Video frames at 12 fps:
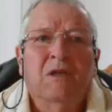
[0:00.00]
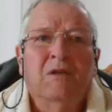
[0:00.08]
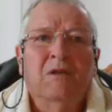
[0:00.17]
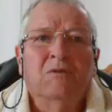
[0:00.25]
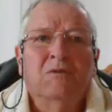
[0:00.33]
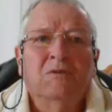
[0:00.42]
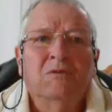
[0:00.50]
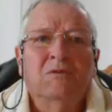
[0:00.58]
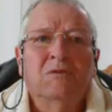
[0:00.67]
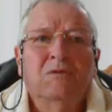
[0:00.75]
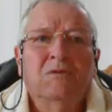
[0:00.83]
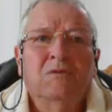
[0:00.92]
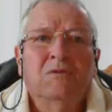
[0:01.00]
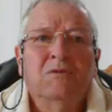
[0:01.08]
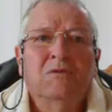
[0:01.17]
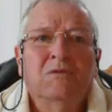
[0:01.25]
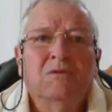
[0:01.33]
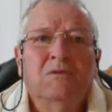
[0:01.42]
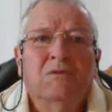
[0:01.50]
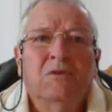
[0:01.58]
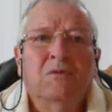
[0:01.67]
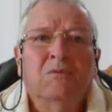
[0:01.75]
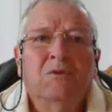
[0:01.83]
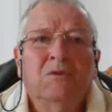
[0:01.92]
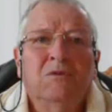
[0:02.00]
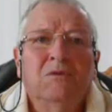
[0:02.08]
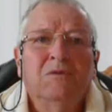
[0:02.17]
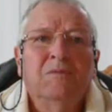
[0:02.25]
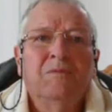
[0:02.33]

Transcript: at all to the world?